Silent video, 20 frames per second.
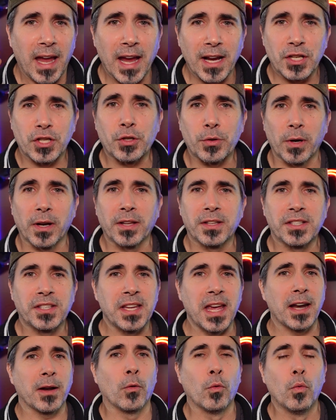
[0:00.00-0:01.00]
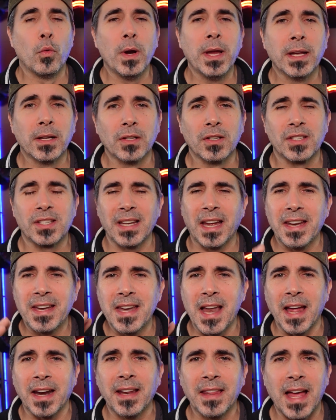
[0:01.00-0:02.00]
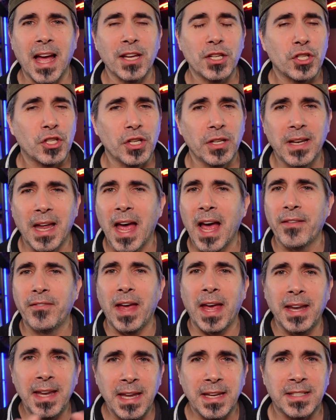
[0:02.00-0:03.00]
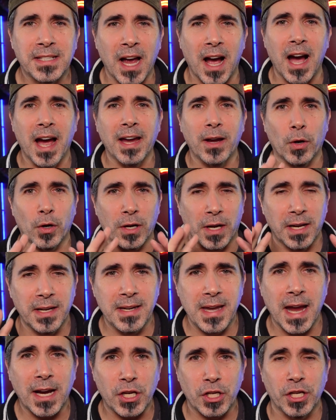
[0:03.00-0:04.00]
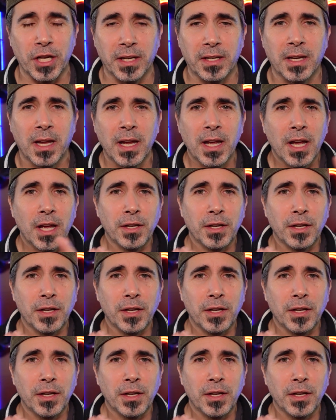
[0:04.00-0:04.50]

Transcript: extra set of wheels. None of that should have any tie or connection